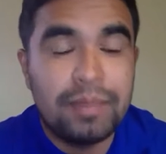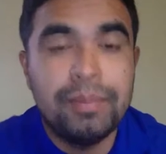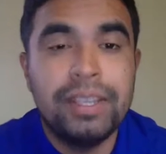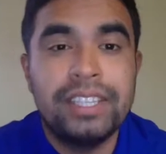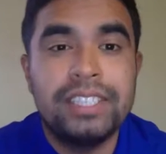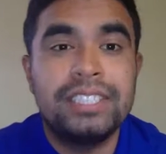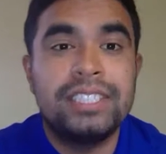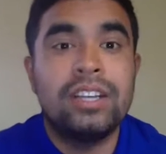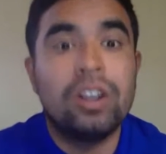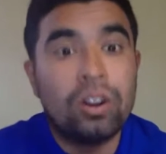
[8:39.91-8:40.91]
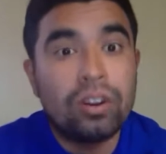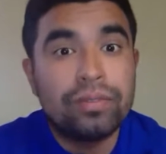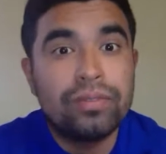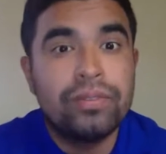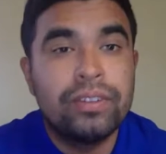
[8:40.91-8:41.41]
Because in
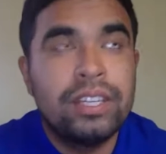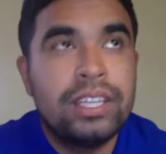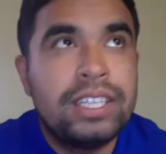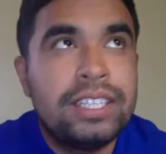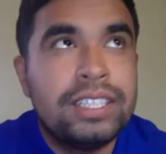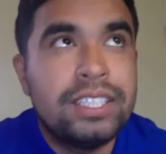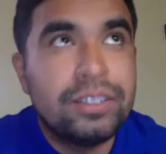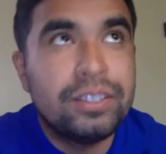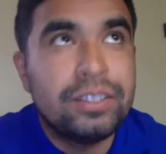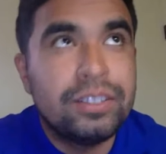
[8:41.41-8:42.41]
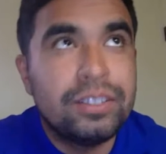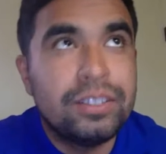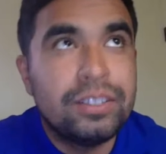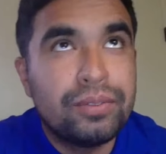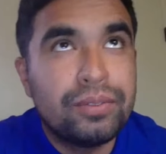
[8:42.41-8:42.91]
golf, different than it
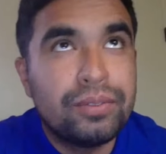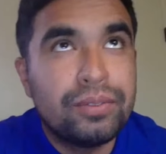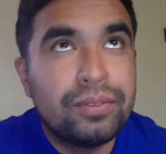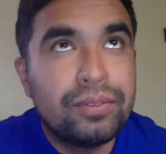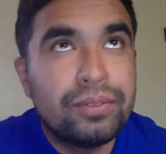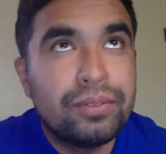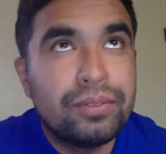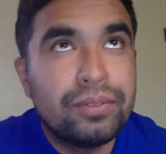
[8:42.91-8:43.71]
is from other sports,